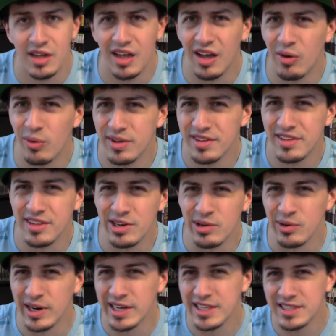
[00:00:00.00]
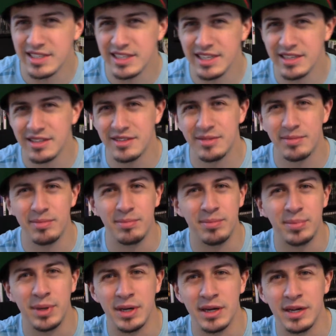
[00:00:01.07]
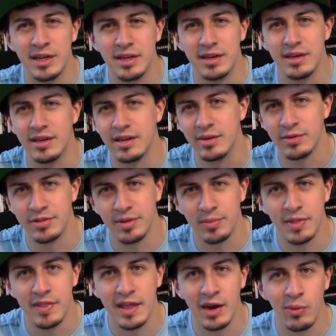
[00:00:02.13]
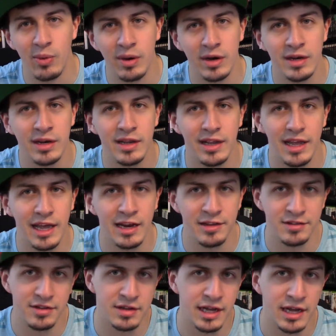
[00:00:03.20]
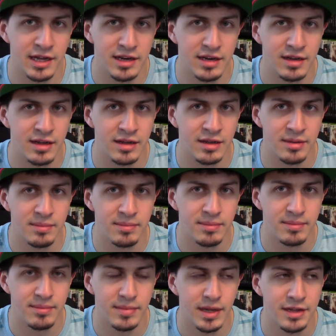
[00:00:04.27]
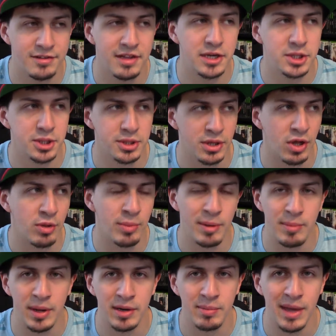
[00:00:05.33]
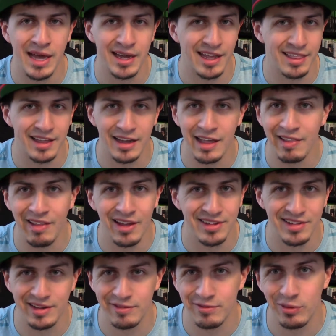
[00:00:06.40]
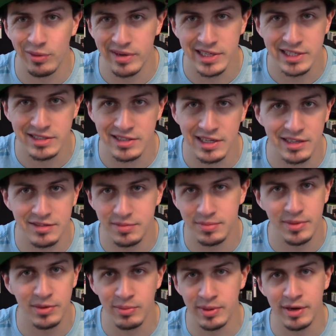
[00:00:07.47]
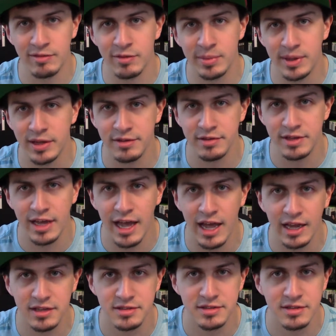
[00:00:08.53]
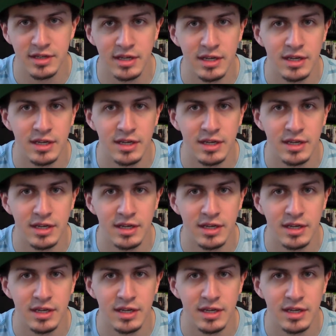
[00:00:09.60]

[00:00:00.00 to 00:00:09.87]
It wasn't the greatest deal, but it was something that I wanted, and I still got essentially all my money back. I think I lost like 14 cents or whatever because of tax.